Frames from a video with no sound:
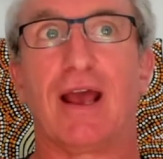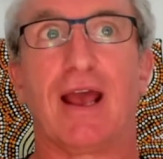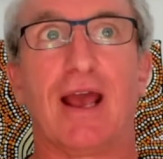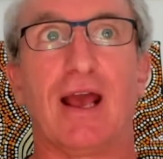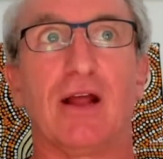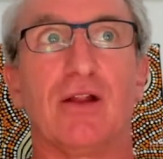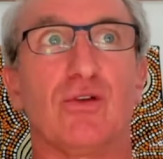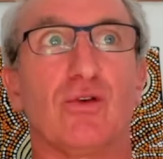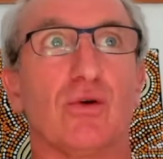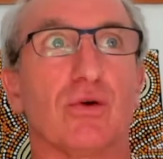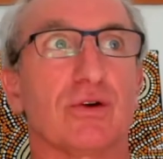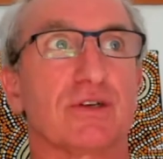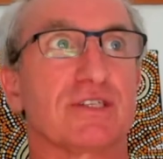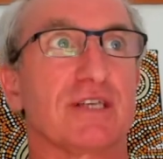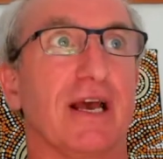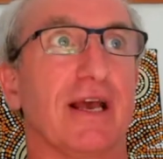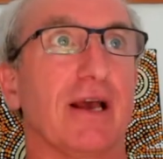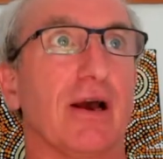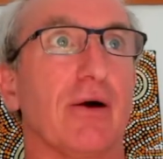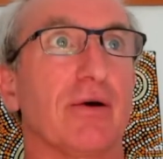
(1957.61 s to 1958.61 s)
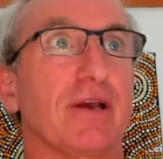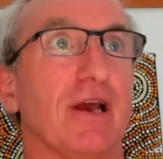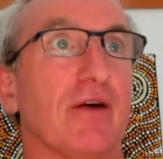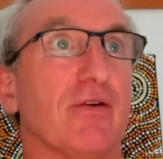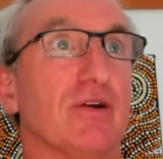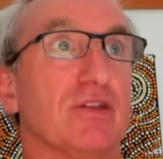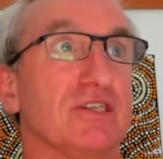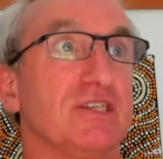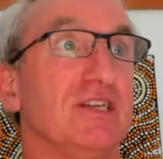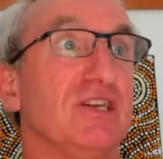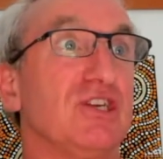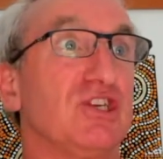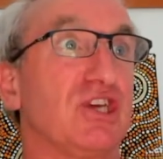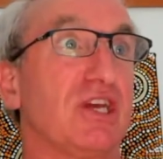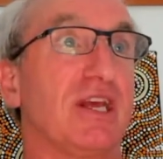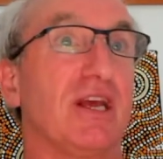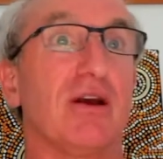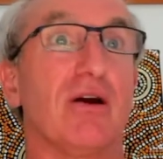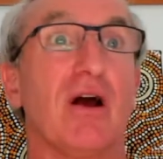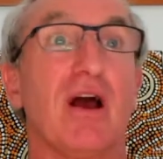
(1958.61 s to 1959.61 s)
And you're saying, okay, I've got this integer
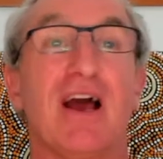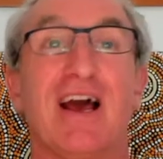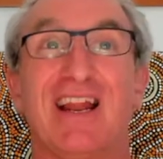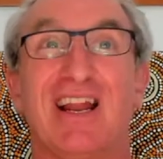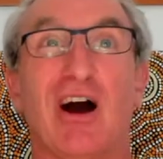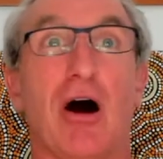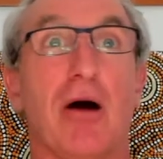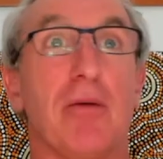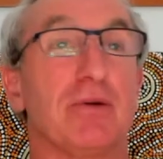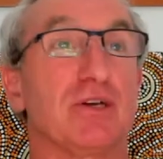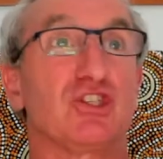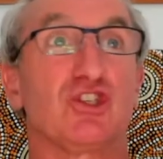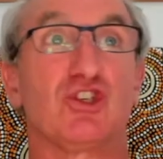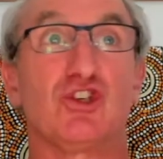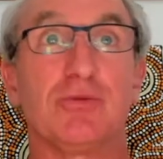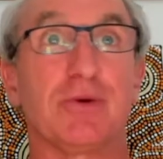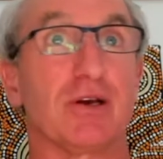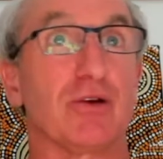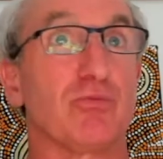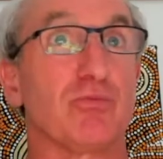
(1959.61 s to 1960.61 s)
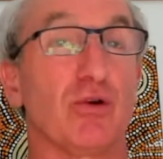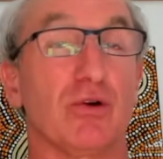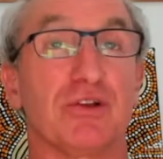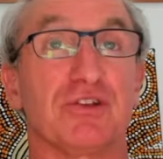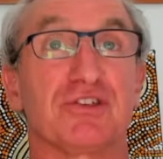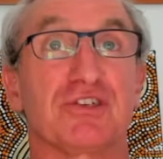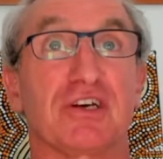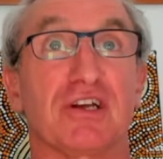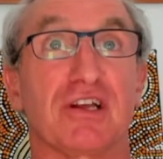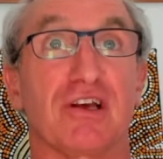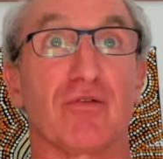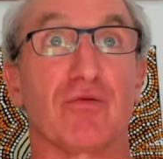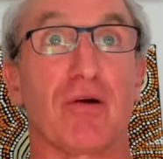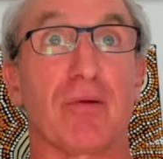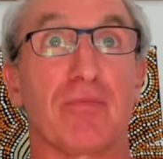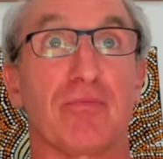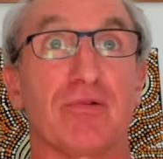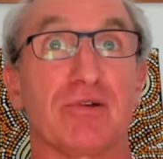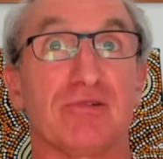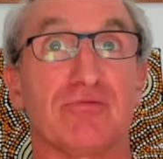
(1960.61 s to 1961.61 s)
here. Now I'm assuming Booleans are going to
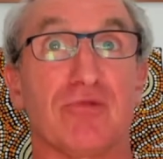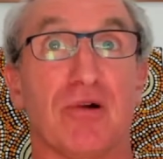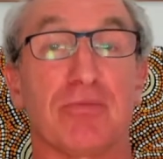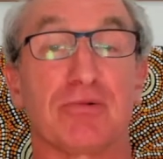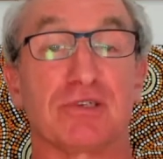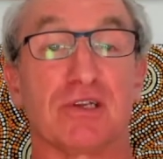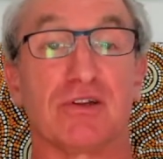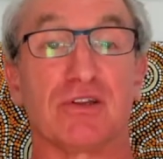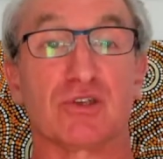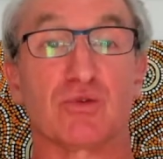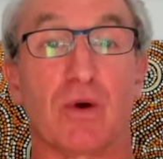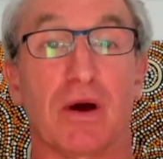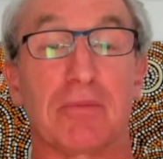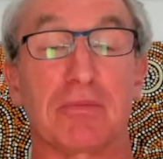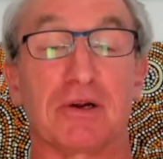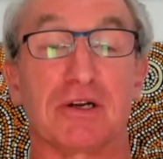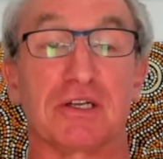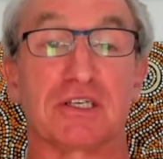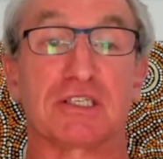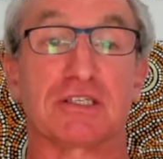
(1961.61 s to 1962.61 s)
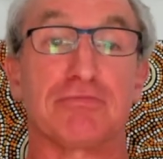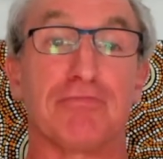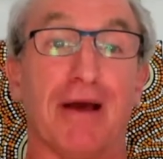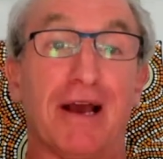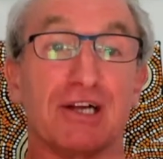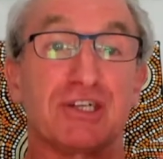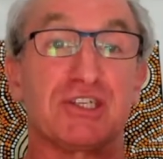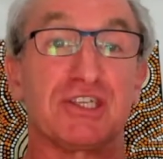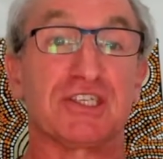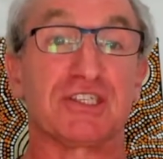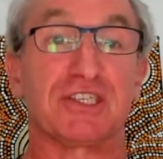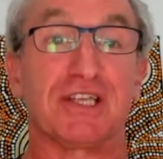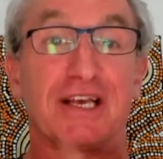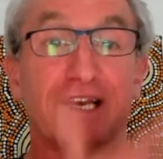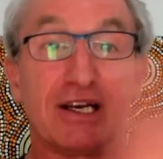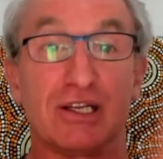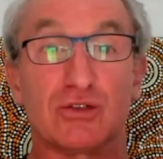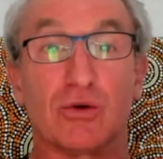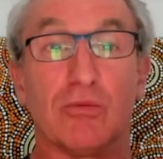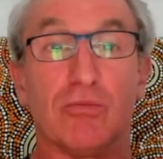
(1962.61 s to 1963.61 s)
get represented this way. I'm going to smash this
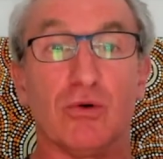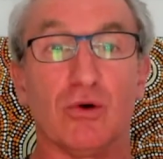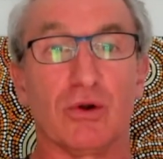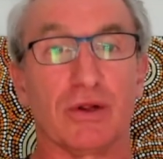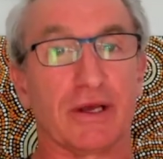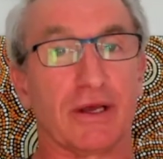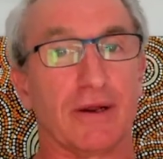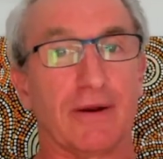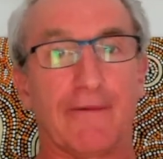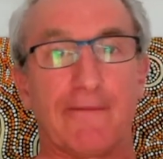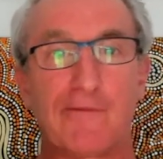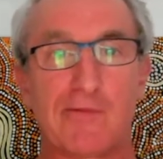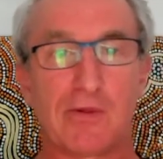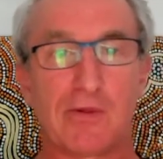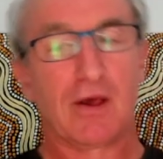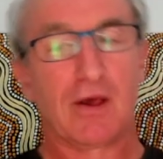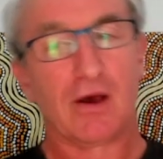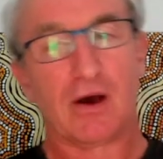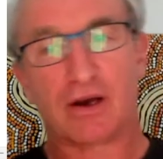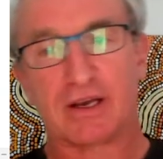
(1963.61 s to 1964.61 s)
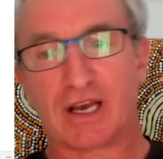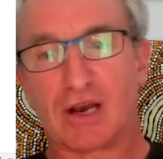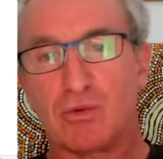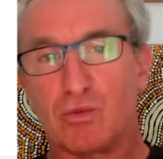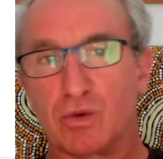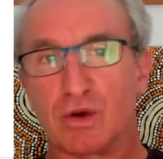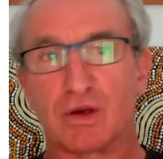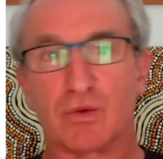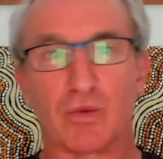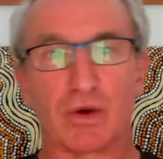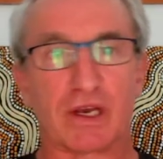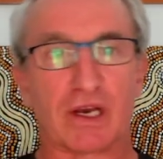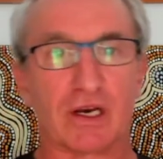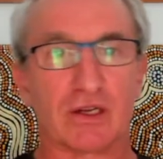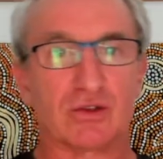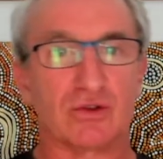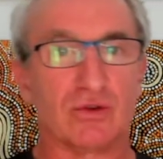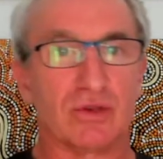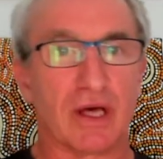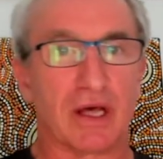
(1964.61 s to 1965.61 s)
thing into a Boolean. Okay, we
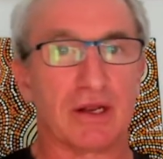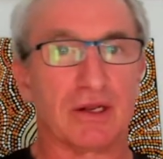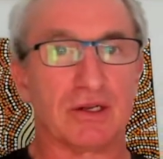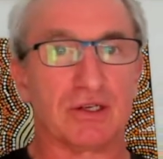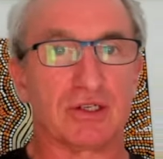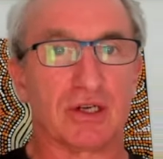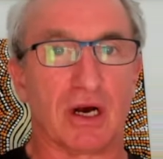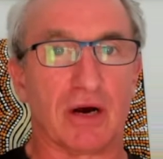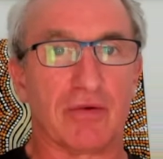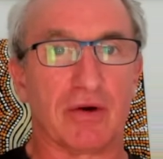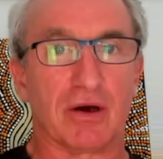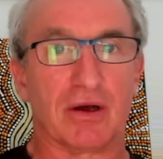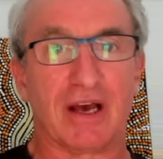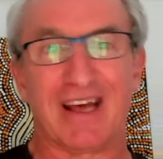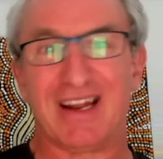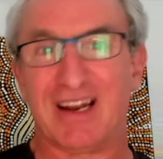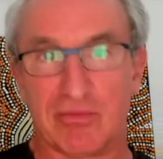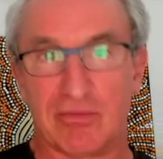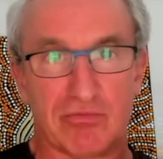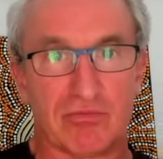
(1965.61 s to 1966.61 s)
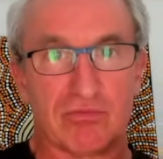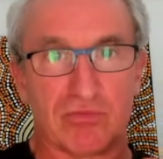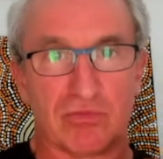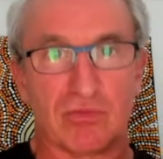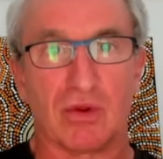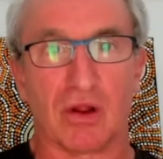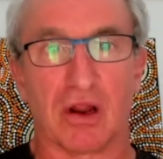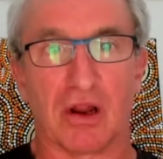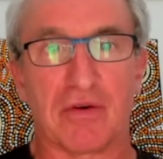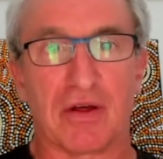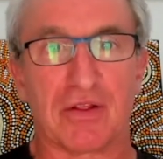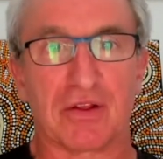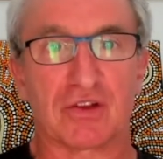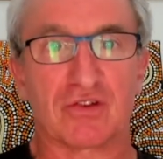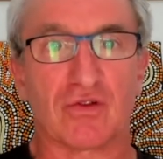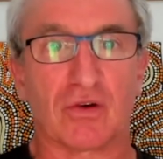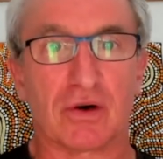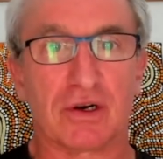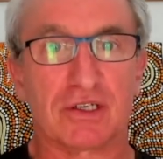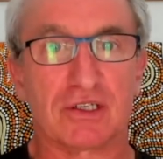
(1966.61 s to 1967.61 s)
can't do that in Java and in a lot of other
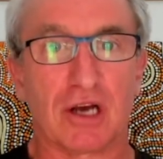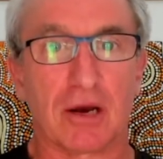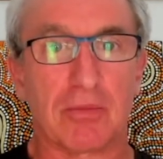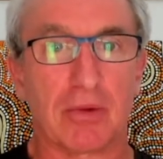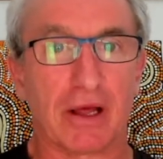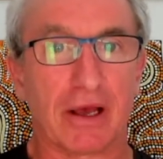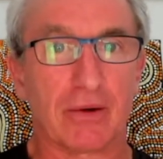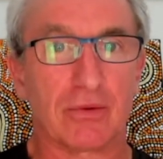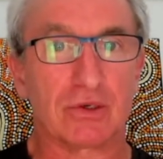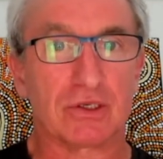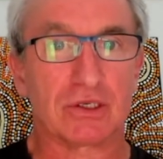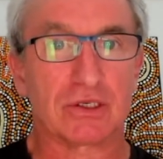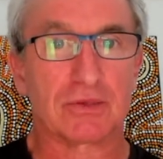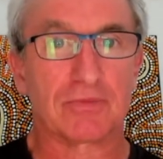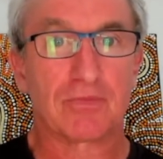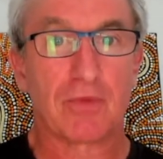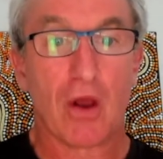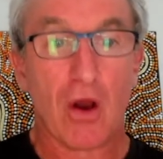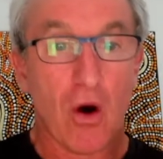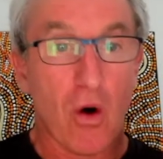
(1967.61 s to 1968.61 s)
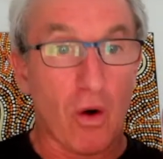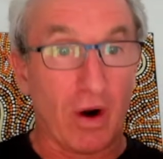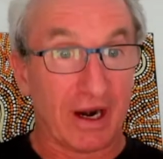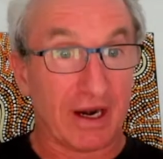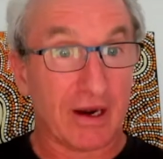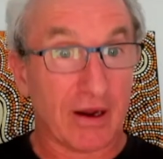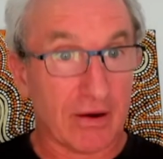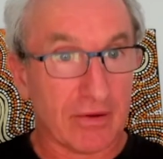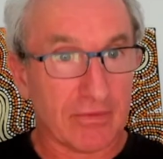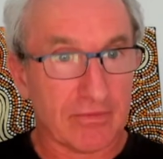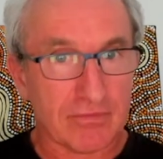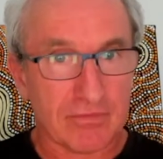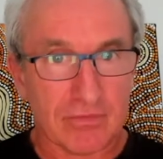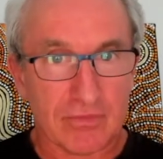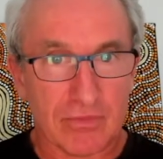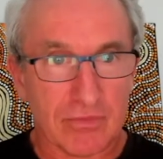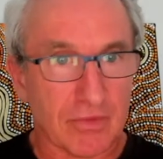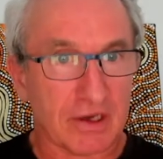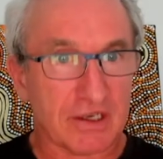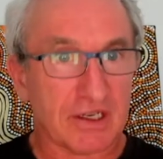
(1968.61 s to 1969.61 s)
strongly typed languages. All right,
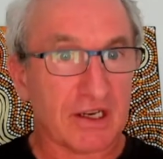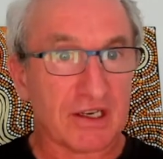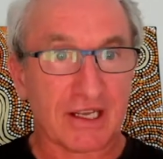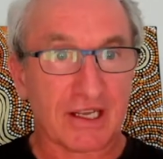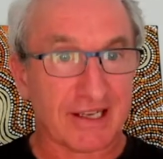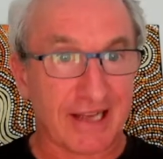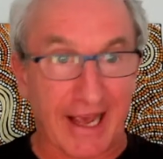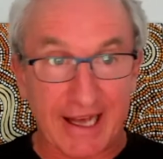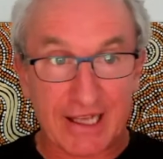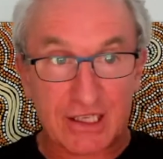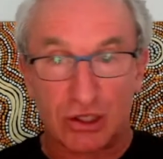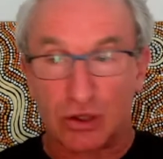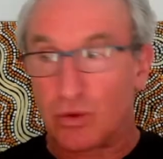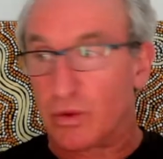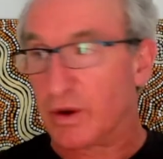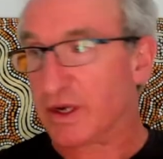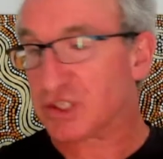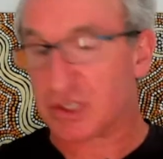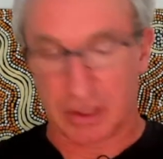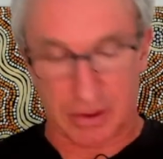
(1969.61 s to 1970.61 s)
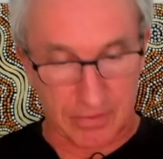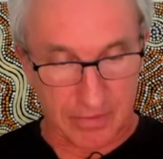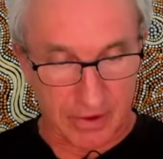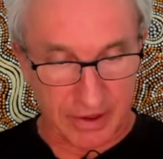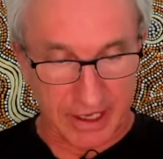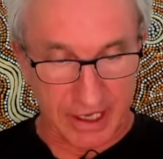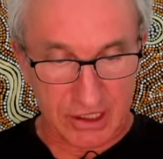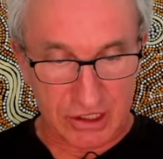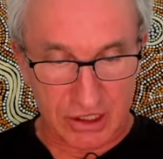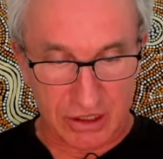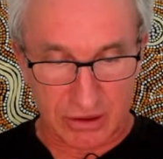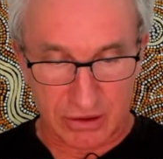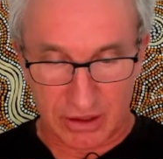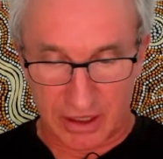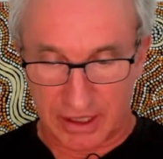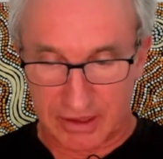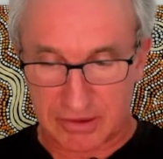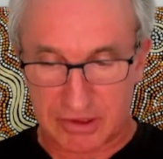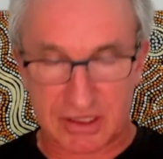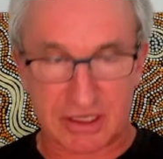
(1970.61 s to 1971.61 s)
I didn't get to answer the question. Okay, so
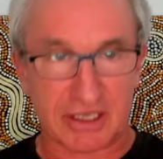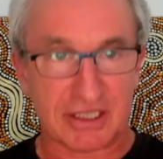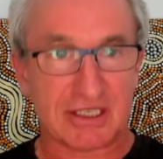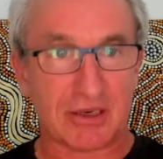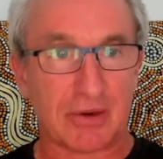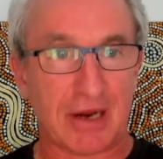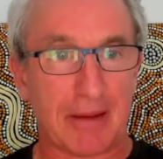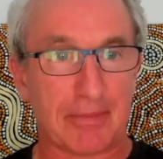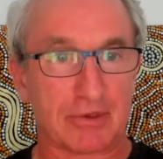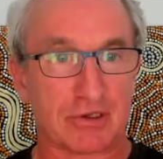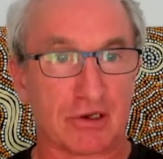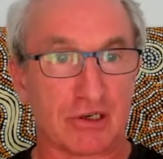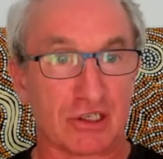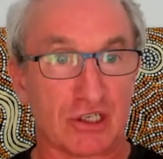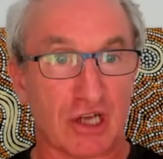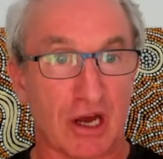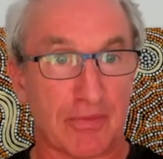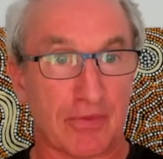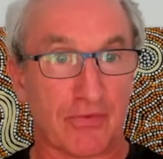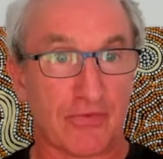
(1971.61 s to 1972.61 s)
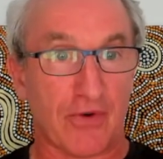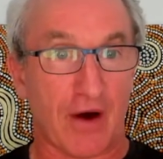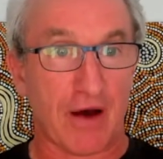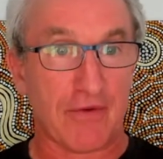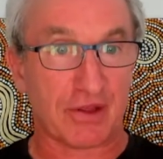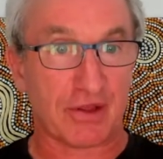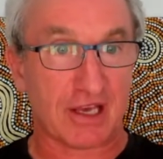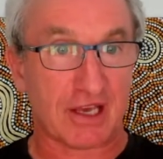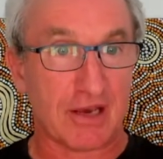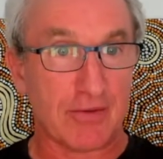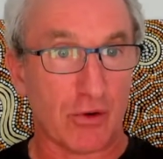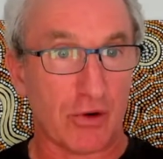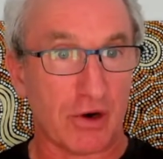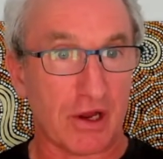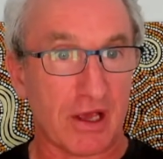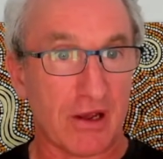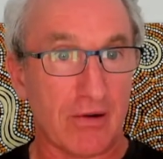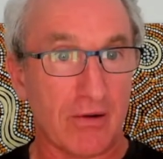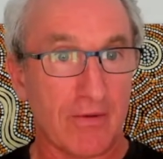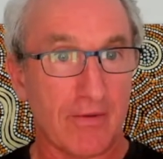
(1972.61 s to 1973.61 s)
let's see what happens. I'm going to type a 5 on the keyboard
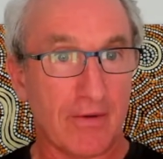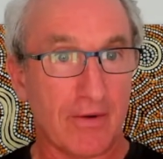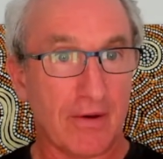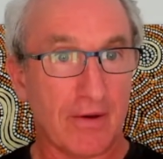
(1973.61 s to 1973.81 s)
here.